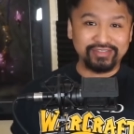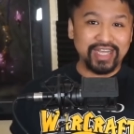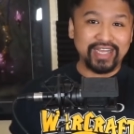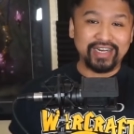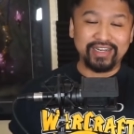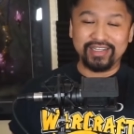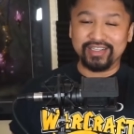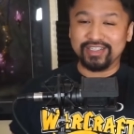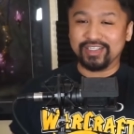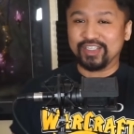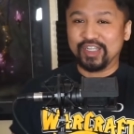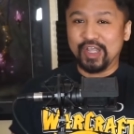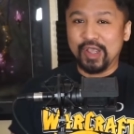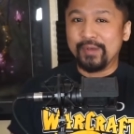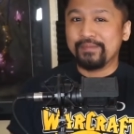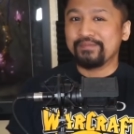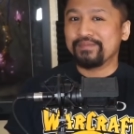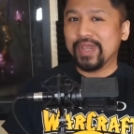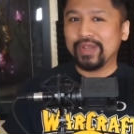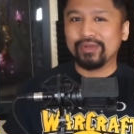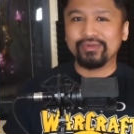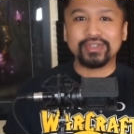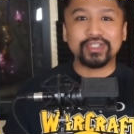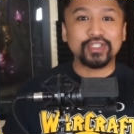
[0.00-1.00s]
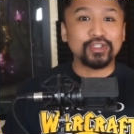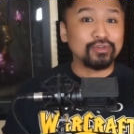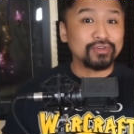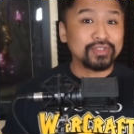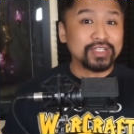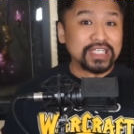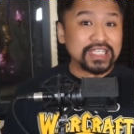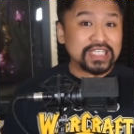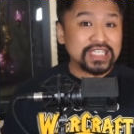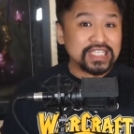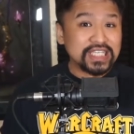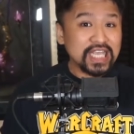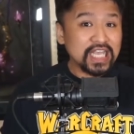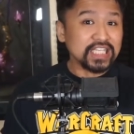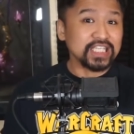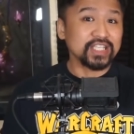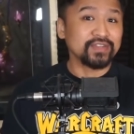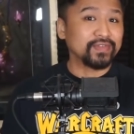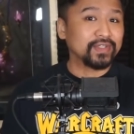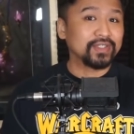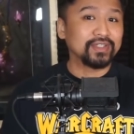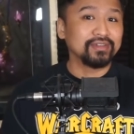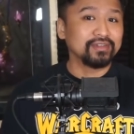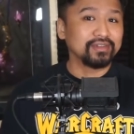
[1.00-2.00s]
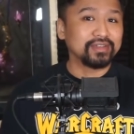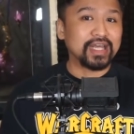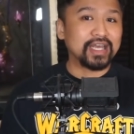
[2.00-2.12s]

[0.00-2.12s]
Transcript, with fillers: That is, it was so successful